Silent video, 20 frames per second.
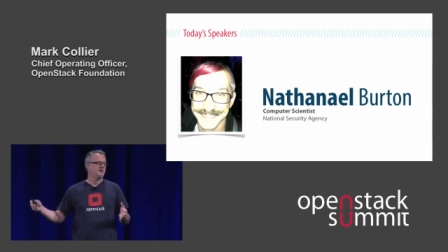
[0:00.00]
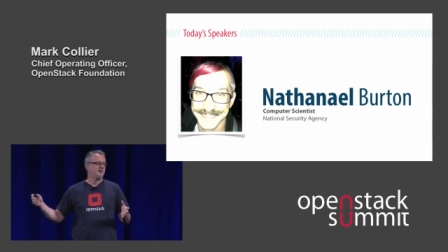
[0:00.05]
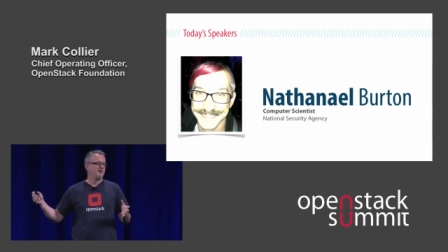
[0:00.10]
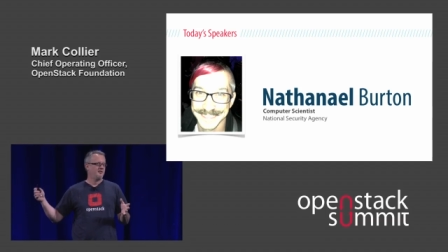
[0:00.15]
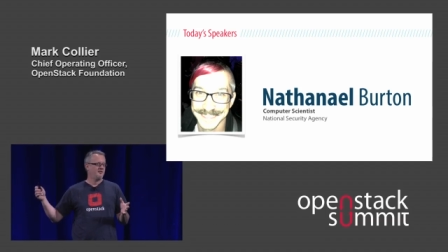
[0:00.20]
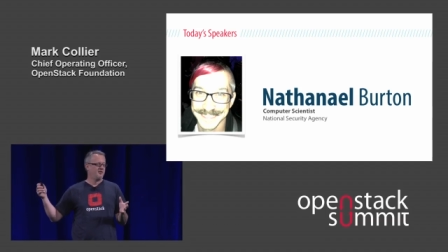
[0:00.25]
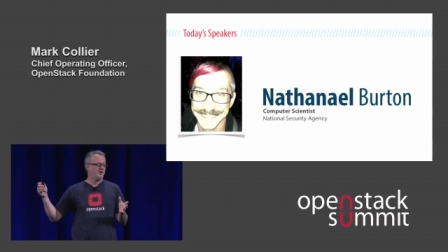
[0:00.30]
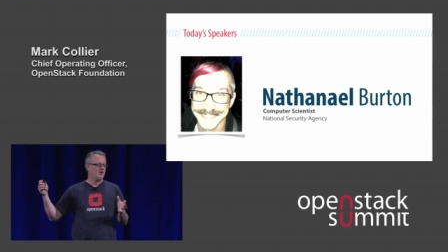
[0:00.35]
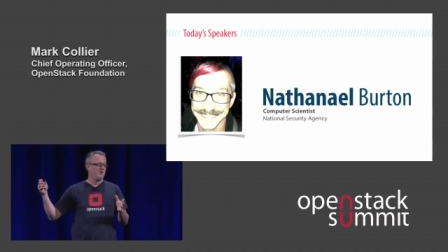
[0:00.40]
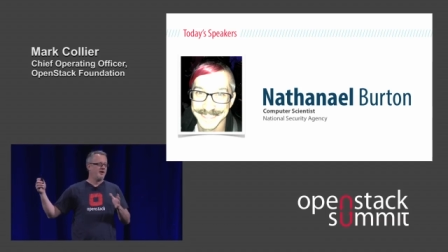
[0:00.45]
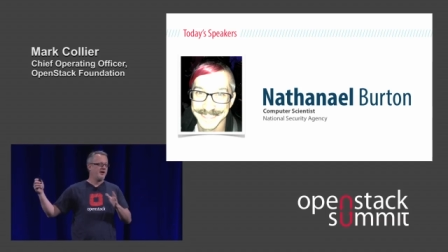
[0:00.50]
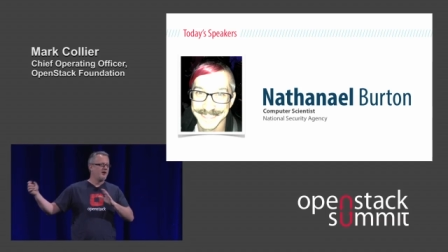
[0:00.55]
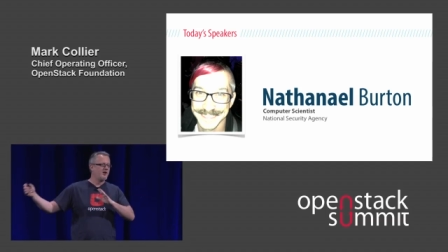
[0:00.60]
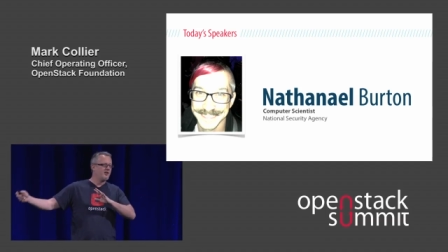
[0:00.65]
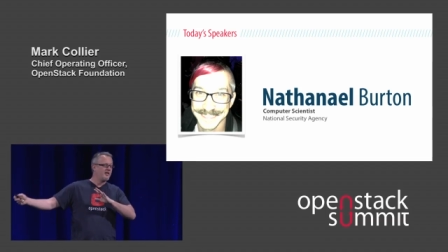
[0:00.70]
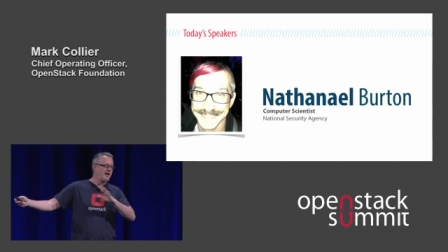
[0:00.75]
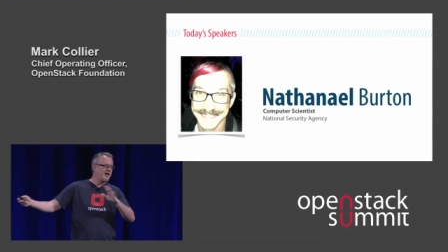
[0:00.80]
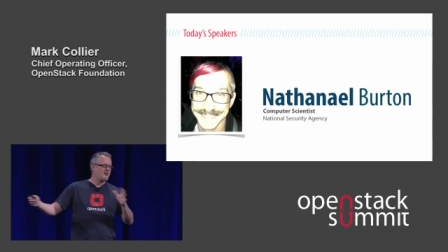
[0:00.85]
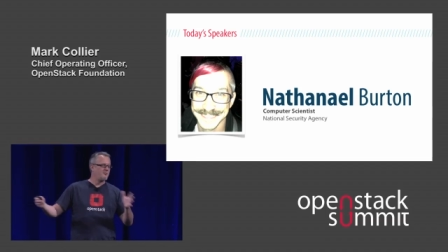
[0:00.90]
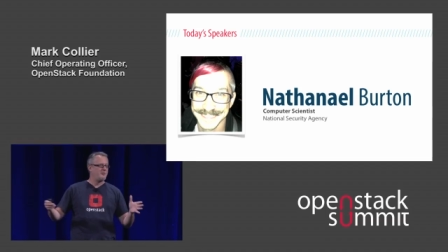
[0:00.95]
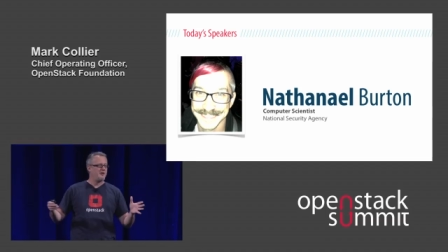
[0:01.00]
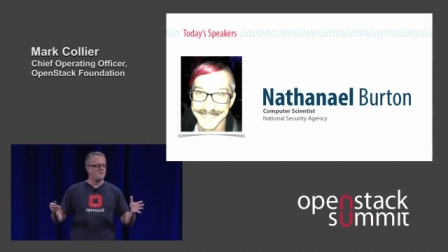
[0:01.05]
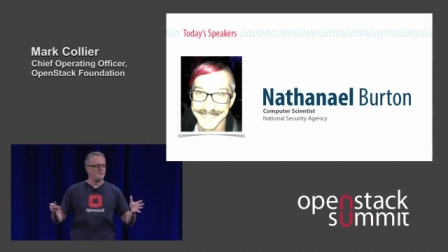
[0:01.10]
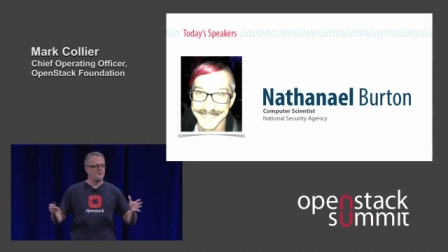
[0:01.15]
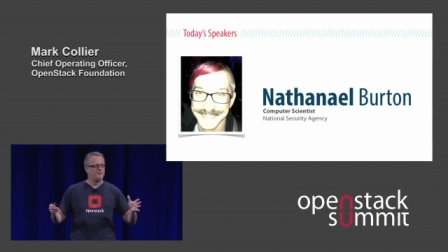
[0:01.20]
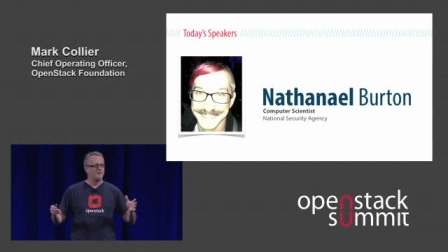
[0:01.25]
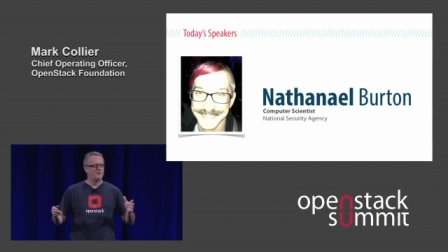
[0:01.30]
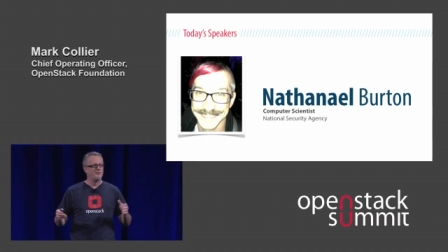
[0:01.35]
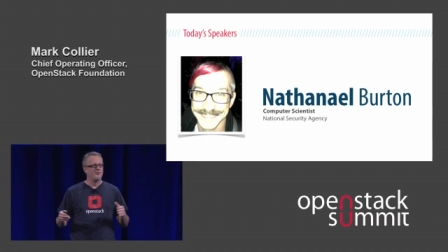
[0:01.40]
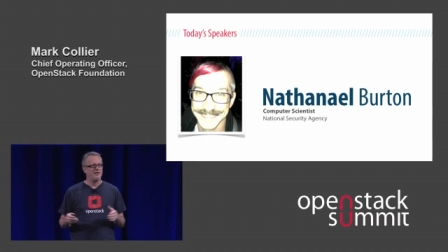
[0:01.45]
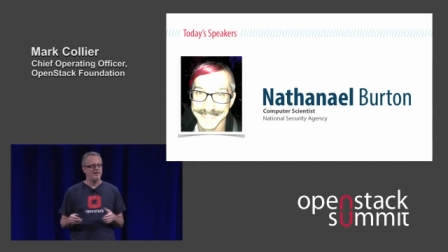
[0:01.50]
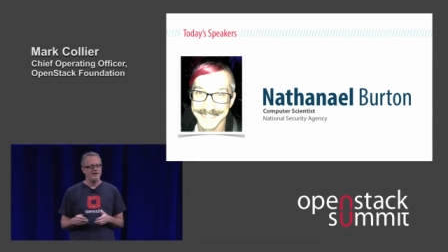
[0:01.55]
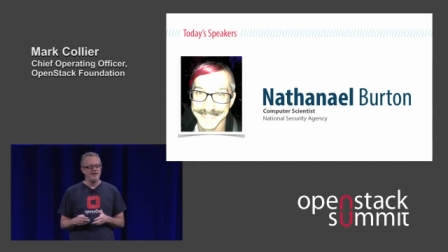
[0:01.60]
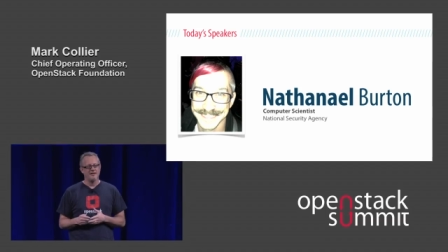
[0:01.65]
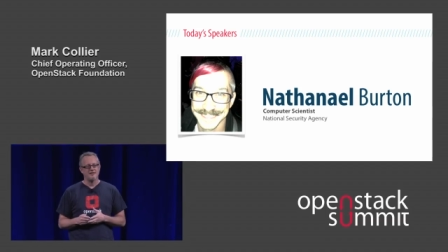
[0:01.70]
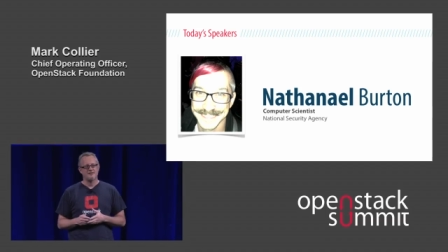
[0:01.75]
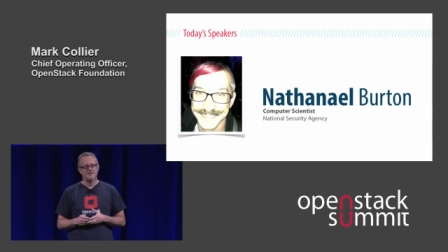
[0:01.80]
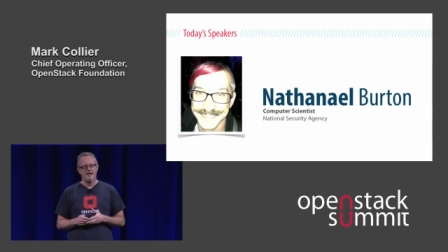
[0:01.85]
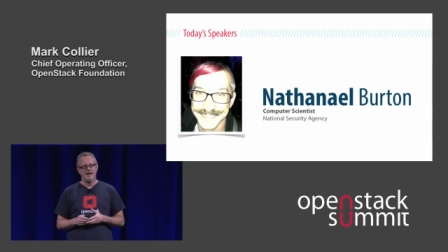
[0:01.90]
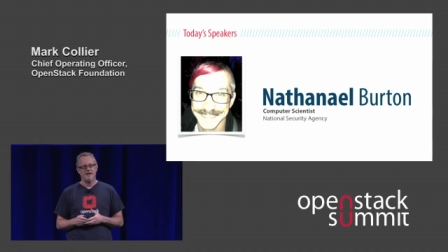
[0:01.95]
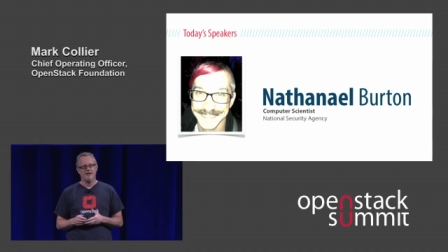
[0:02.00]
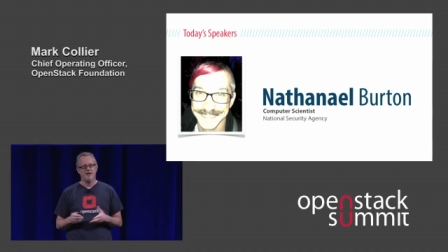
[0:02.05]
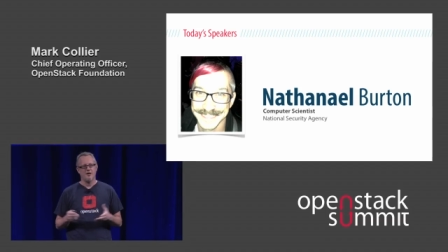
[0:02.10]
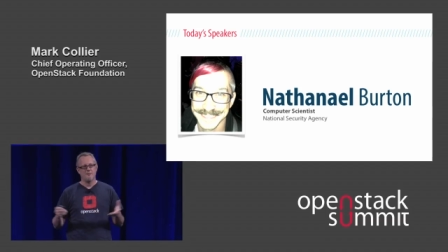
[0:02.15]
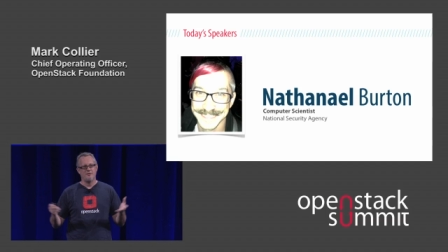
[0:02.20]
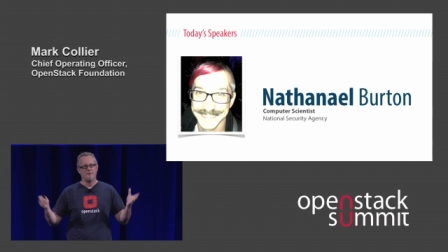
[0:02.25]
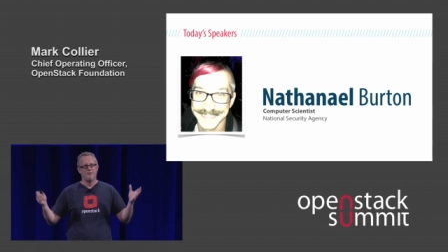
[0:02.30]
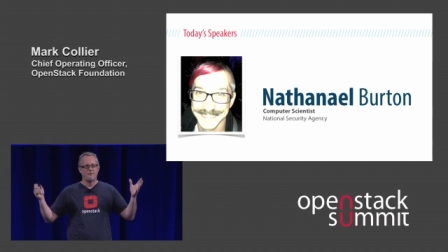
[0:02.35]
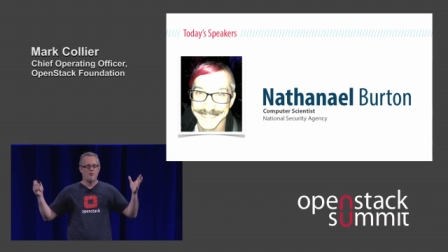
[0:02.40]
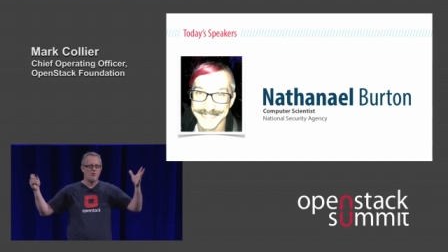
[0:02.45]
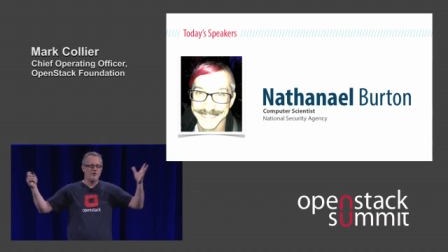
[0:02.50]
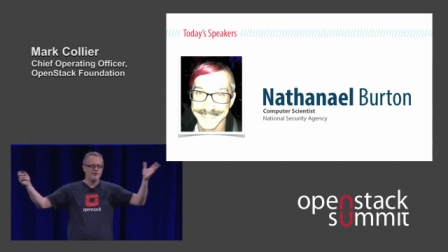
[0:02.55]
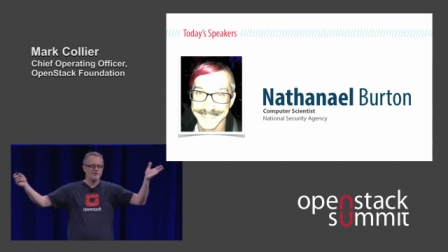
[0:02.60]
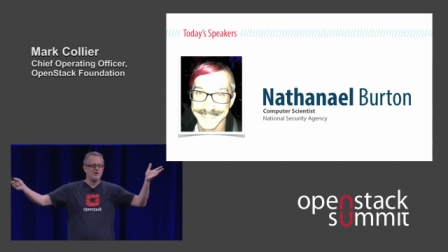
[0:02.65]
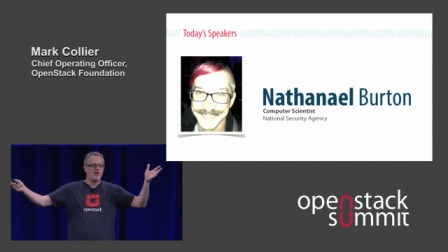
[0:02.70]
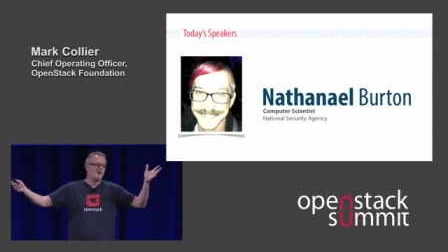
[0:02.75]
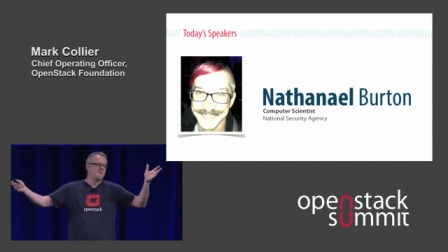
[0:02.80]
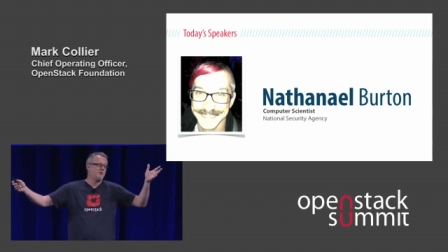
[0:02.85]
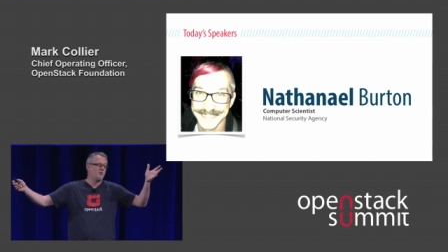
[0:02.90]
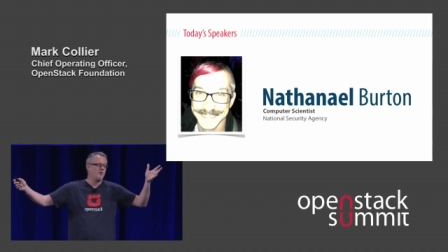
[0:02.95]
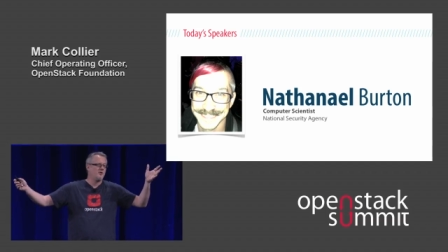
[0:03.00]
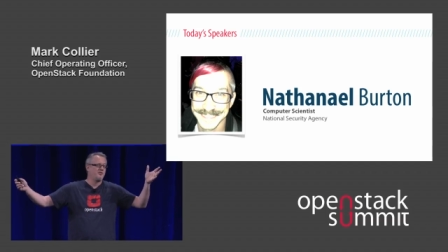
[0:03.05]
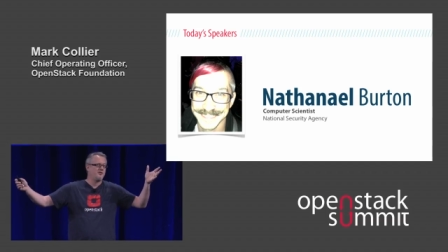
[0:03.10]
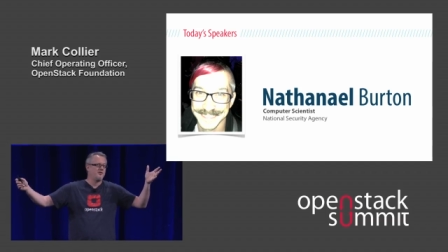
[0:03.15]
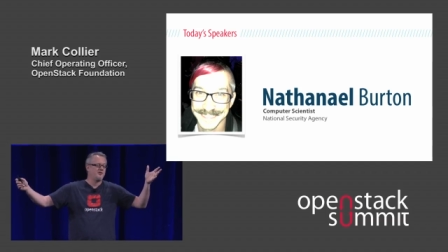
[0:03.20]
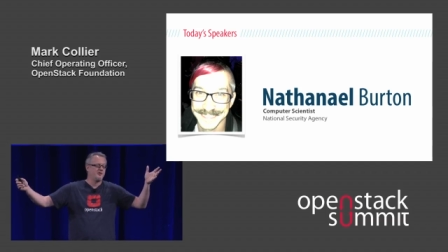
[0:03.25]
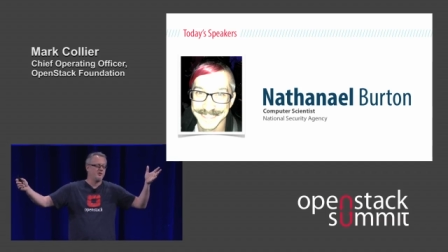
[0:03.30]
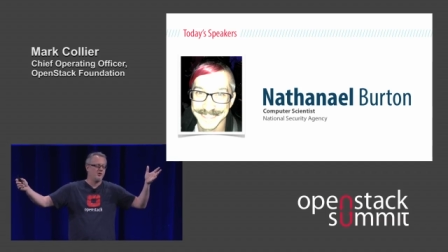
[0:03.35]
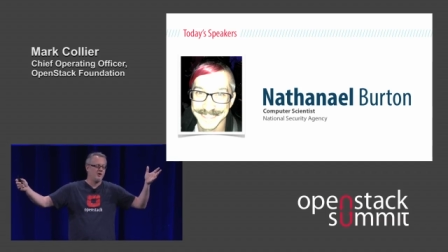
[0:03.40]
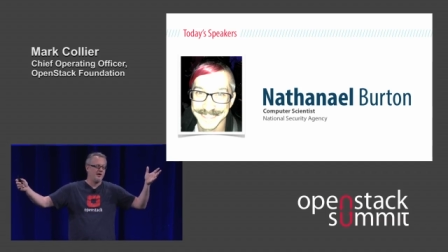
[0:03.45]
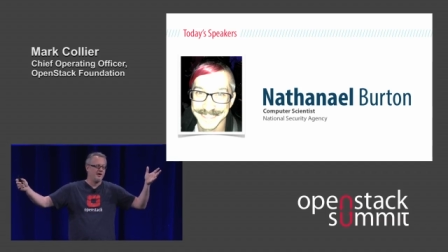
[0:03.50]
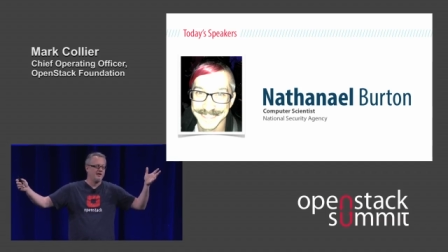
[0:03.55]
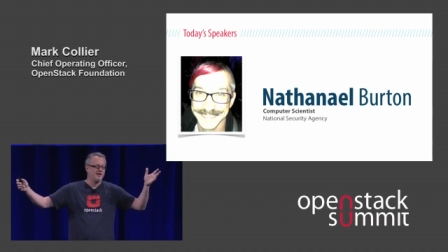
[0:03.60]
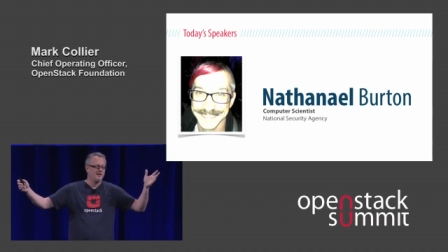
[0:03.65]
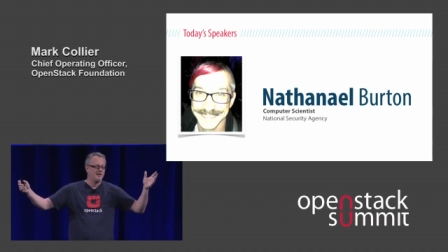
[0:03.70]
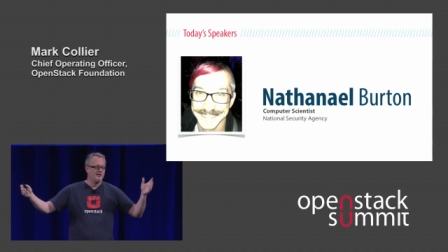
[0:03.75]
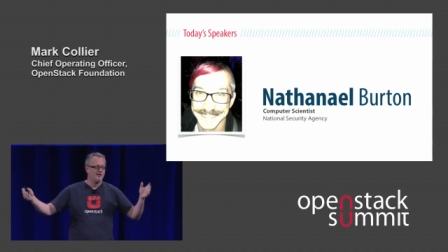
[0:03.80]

You don't hear a lot of people from the NSA coming forward and talking about what they're doing.